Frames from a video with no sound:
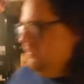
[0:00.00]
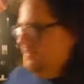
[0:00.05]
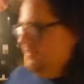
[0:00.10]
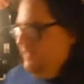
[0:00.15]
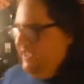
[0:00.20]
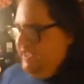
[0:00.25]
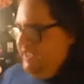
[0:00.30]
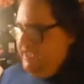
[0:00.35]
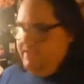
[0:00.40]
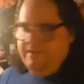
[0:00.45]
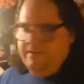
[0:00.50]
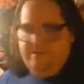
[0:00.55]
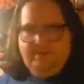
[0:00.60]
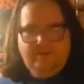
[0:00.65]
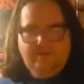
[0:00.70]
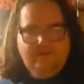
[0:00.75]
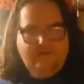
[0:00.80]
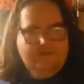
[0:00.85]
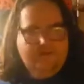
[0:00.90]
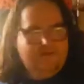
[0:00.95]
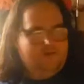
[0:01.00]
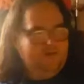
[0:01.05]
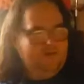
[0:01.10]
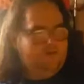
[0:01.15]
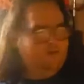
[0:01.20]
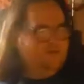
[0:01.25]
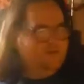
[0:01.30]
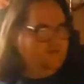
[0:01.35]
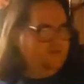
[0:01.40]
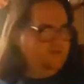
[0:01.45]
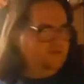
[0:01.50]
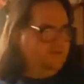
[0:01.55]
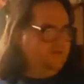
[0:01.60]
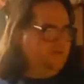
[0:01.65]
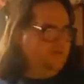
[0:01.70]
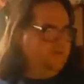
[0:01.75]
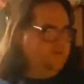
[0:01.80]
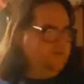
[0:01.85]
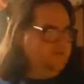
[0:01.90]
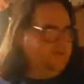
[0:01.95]
then
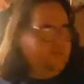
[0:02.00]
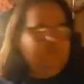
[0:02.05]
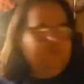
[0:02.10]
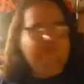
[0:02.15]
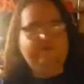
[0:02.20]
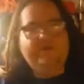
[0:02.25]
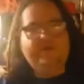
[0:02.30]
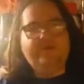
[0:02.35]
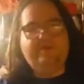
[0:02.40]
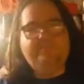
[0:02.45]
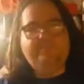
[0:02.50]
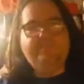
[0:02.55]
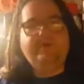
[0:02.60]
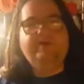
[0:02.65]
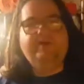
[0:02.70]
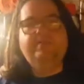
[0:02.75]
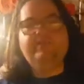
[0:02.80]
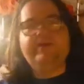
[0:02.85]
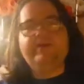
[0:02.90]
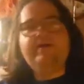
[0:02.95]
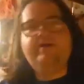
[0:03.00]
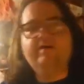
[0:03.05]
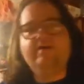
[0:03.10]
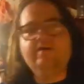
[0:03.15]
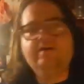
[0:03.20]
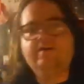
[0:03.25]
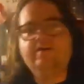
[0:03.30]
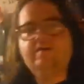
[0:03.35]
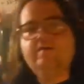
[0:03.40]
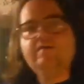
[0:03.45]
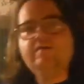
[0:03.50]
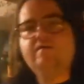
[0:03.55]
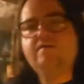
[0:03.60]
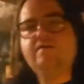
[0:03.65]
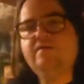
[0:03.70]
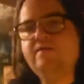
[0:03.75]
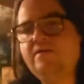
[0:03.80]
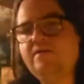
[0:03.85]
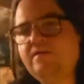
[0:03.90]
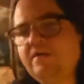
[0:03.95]
you eat a meal there.
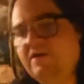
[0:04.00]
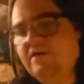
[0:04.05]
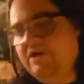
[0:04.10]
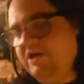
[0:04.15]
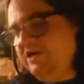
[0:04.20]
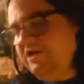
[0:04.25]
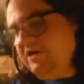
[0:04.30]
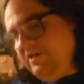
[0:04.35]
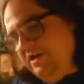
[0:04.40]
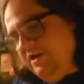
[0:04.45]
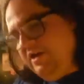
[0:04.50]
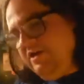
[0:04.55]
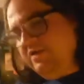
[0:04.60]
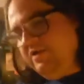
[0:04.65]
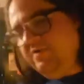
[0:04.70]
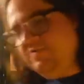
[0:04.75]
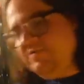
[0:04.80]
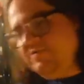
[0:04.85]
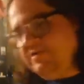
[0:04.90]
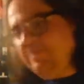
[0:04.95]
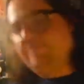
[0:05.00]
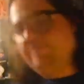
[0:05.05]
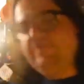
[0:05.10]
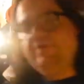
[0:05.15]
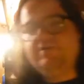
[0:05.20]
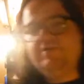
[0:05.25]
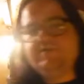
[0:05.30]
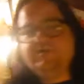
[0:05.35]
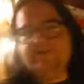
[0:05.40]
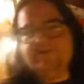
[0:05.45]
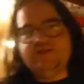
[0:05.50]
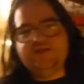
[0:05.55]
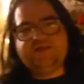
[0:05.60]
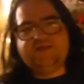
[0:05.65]
You get your first and your